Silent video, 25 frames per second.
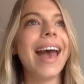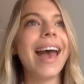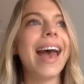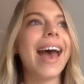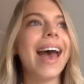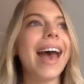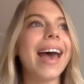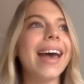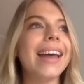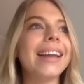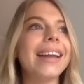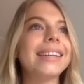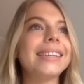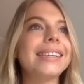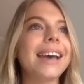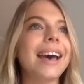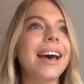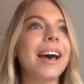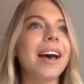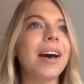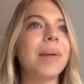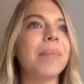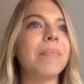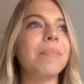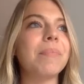And,
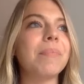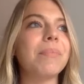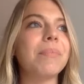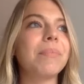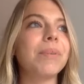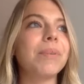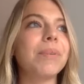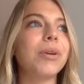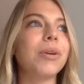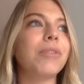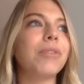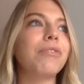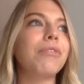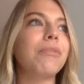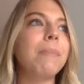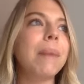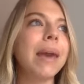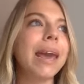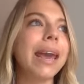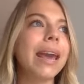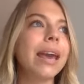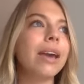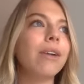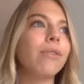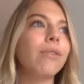um, you know, for
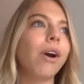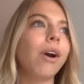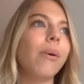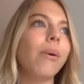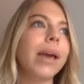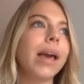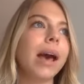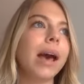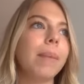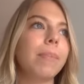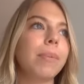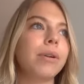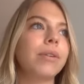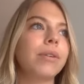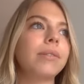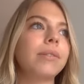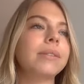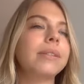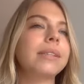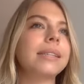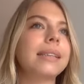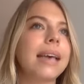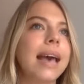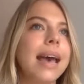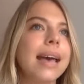me, growing up on
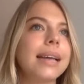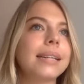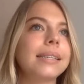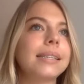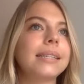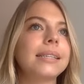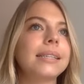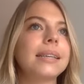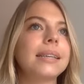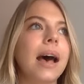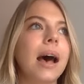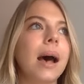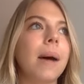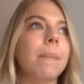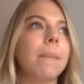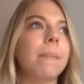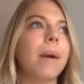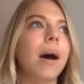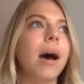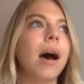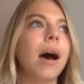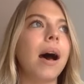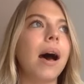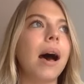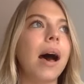sets, um,
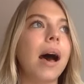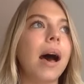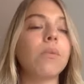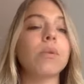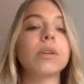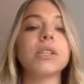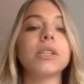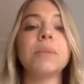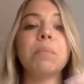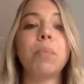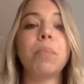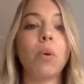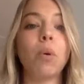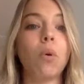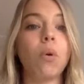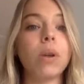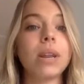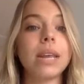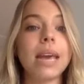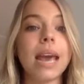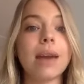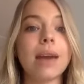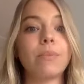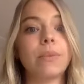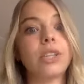I wasn't born
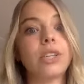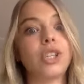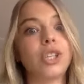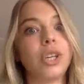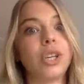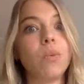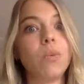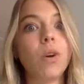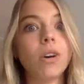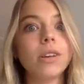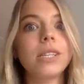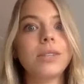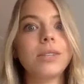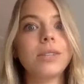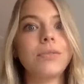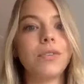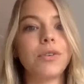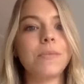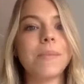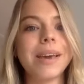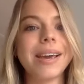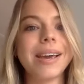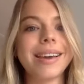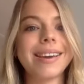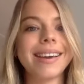yet when she was
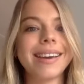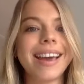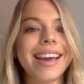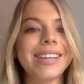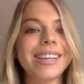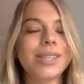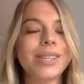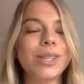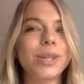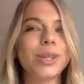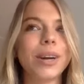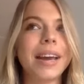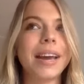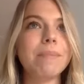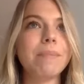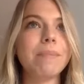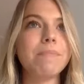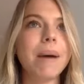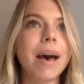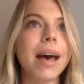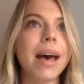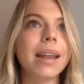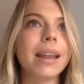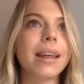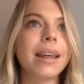filming East Street,
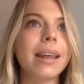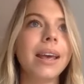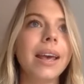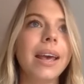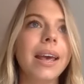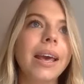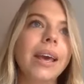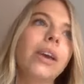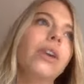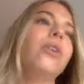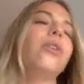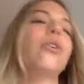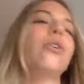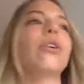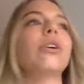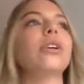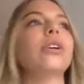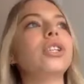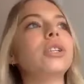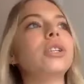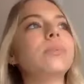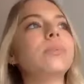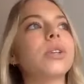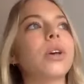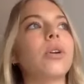but you know,
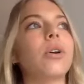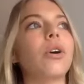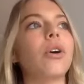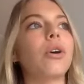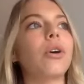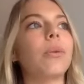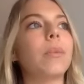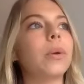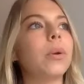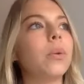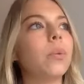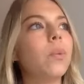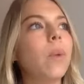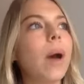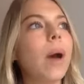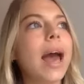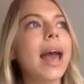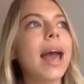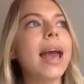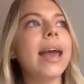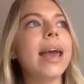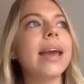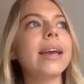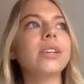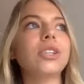she was on Home and
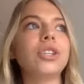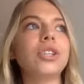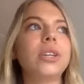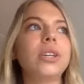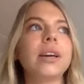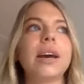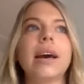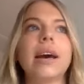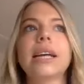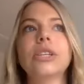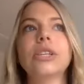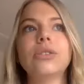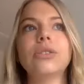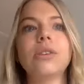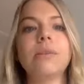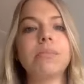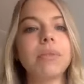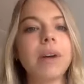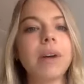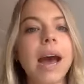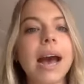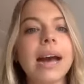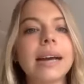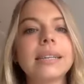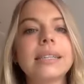Away, she did Country
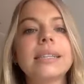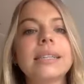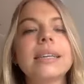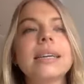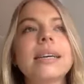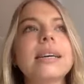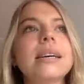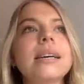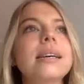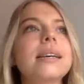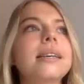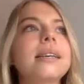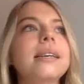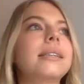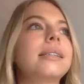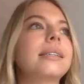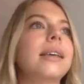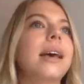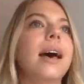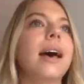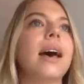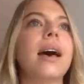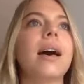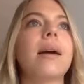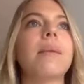Practice,
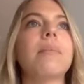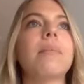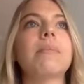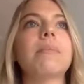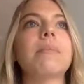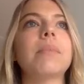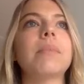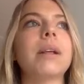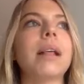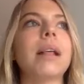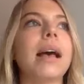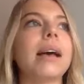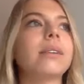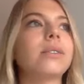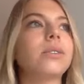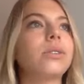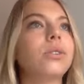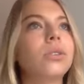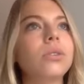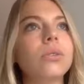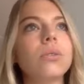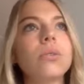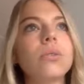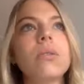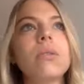um, McLeod's
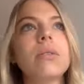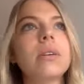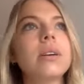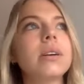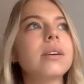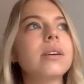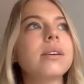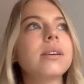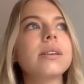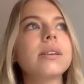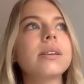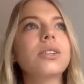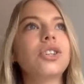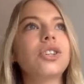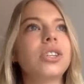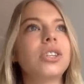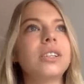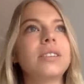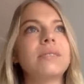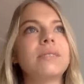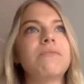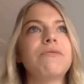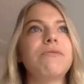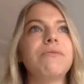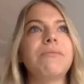Daughters, she
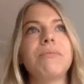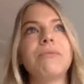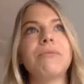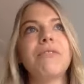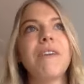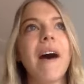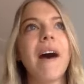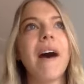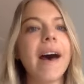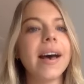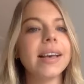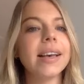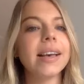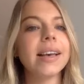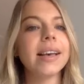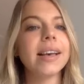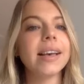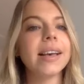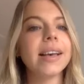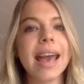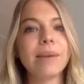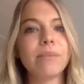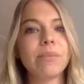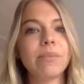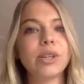did
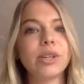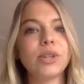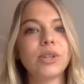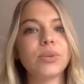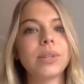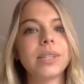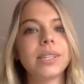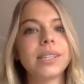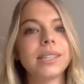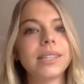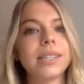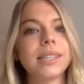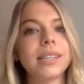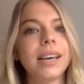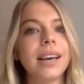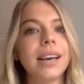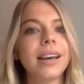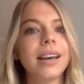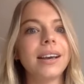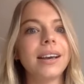Farscape, which was